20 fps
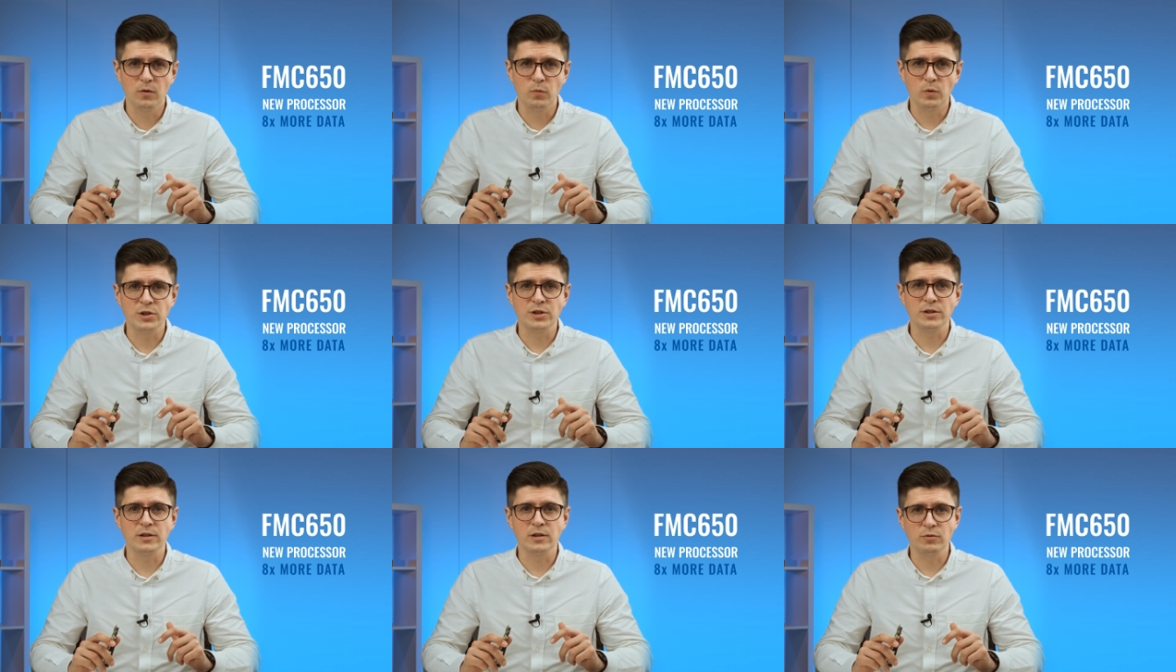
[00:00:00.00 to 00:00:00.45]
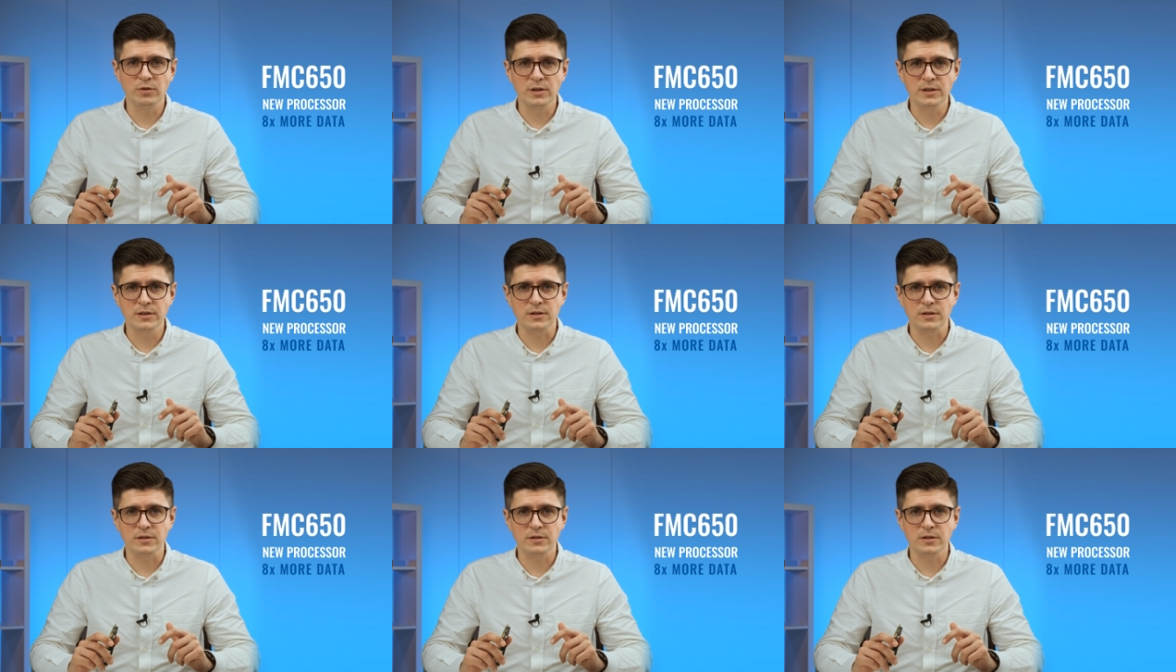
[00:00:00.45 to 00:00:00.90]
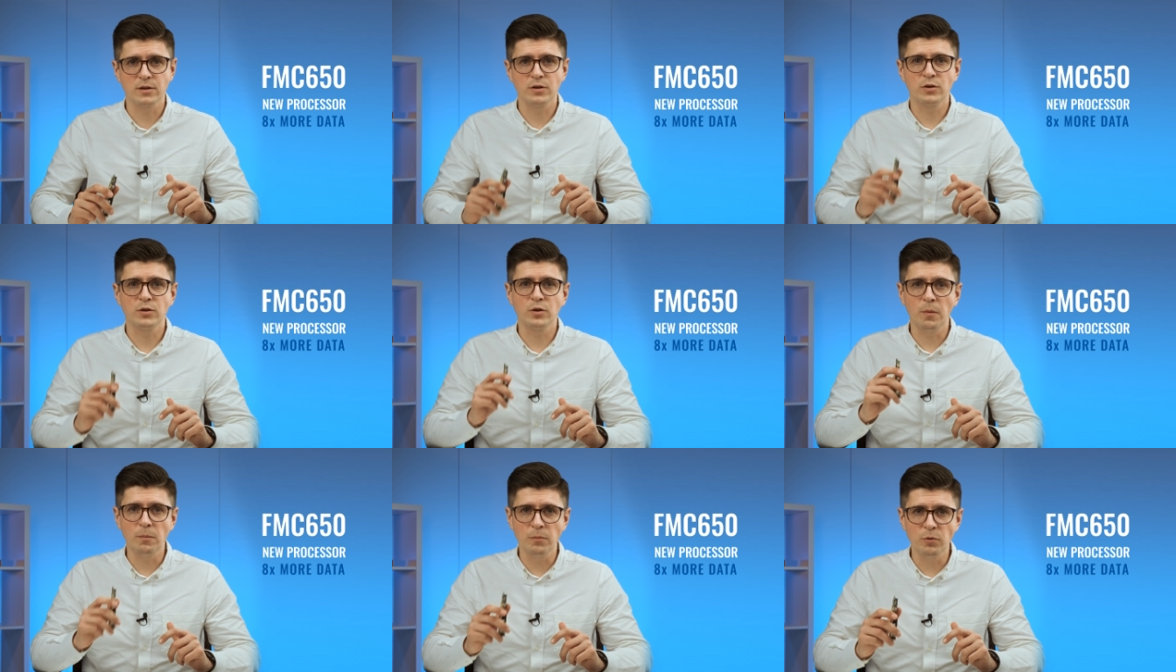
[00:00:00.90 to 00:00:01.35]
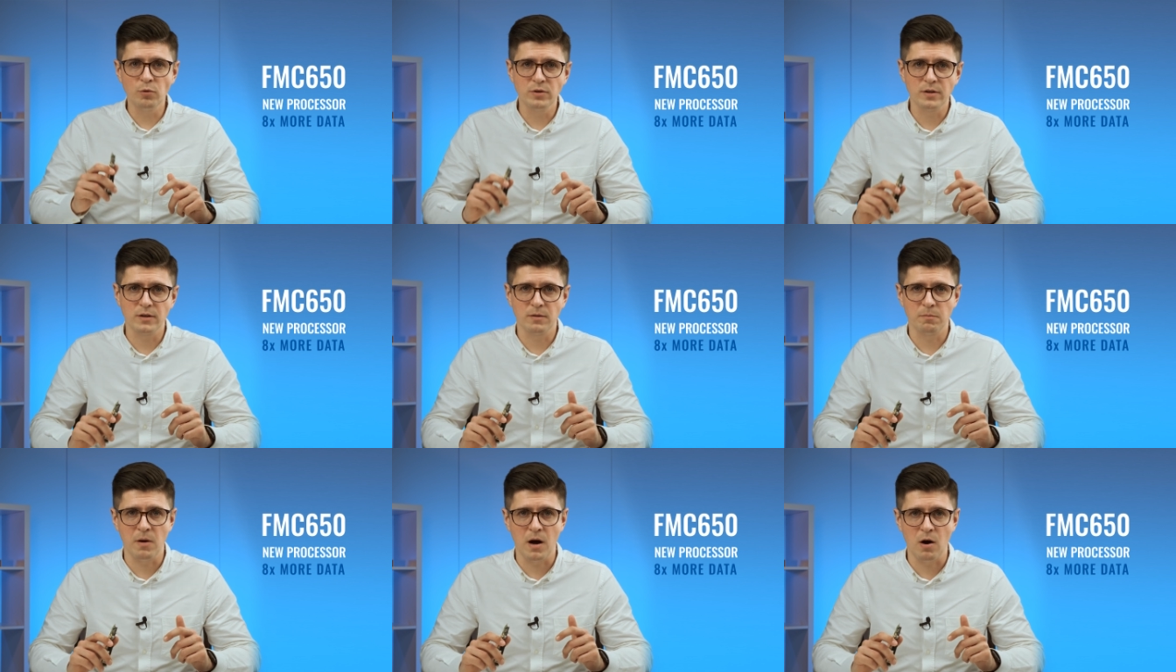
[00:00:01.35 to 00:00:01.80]
which increases
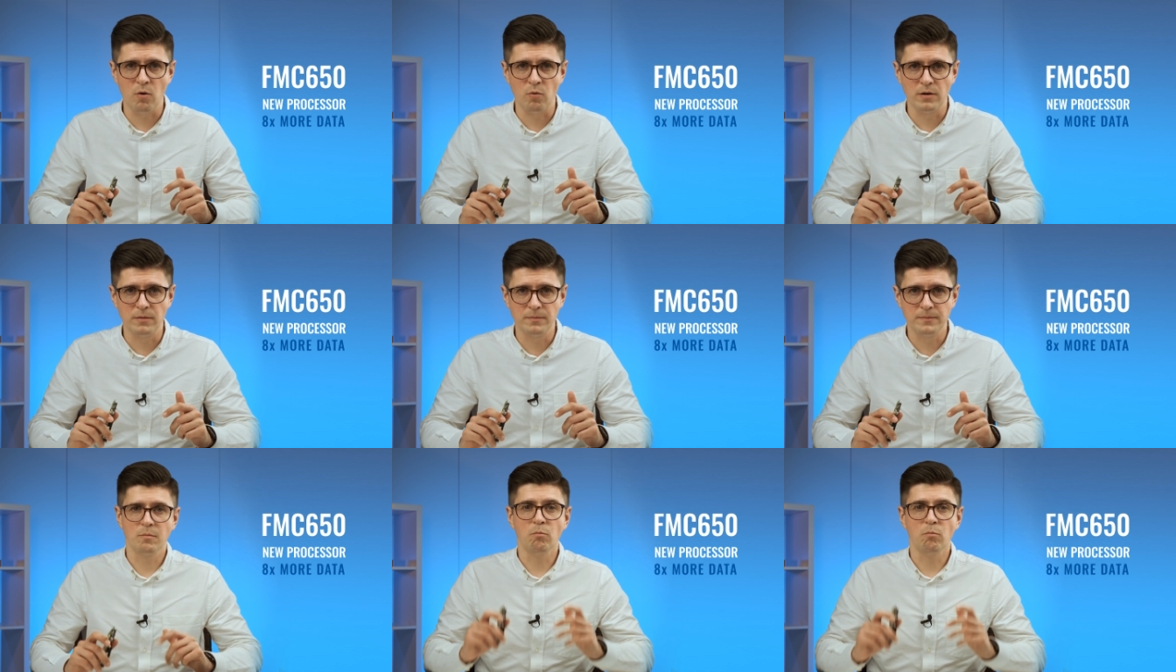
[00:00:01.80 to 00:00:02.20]
computing power.